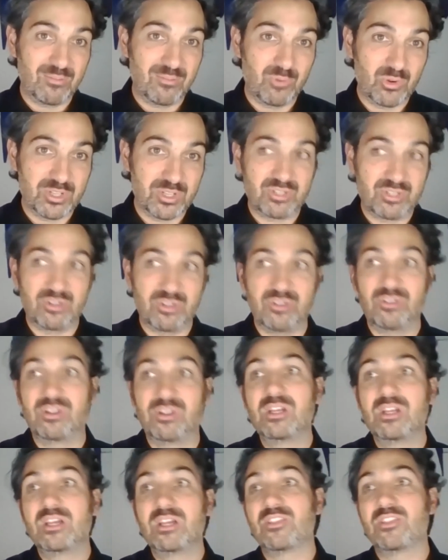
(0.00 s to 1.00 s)
moisture,
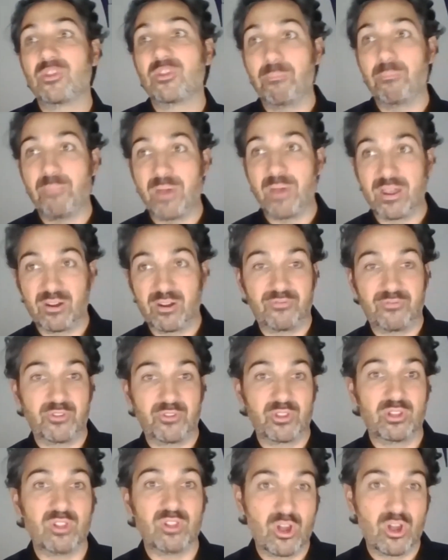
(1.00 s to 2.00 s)
the better for
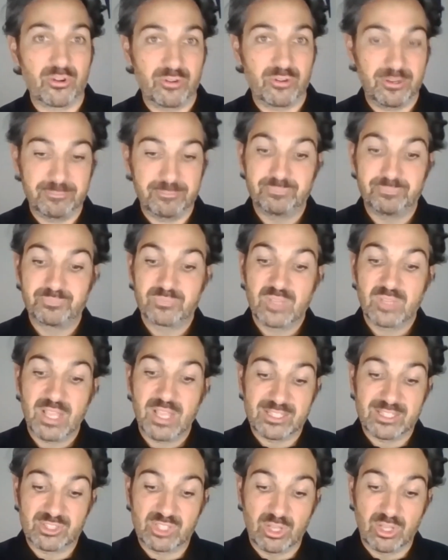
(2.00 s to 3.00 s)
the long run.
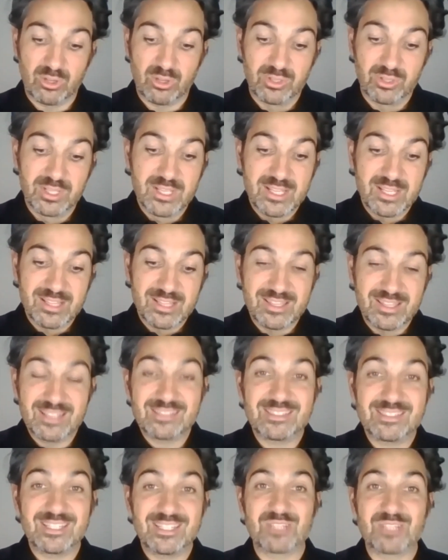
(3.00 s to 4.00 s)
And so
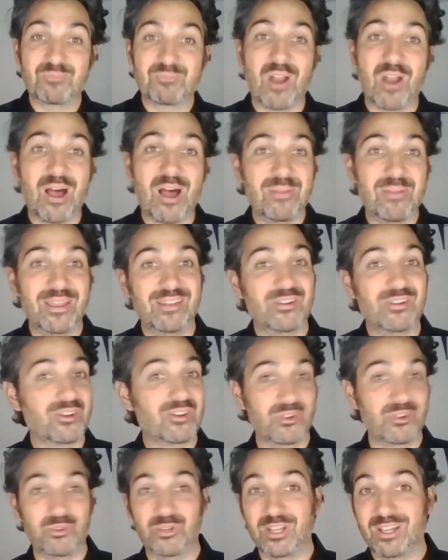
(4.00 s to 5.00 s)
this is Brabander
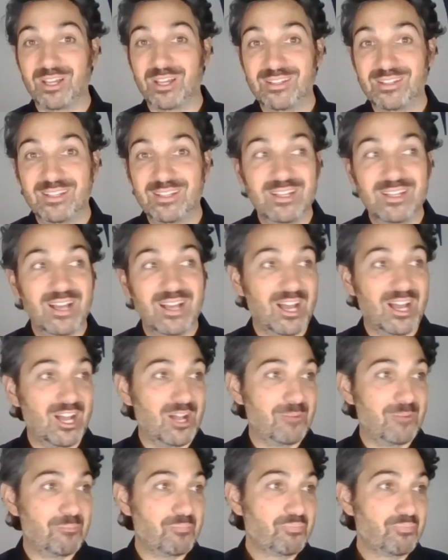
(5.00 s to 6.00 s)
Gouda.
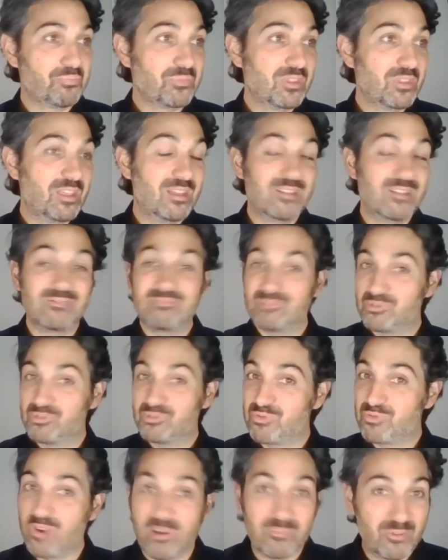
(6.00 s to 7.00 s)
Um,
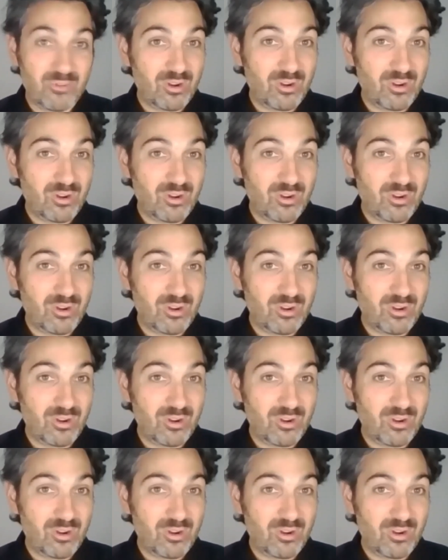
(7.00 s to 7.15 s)
drum, uh,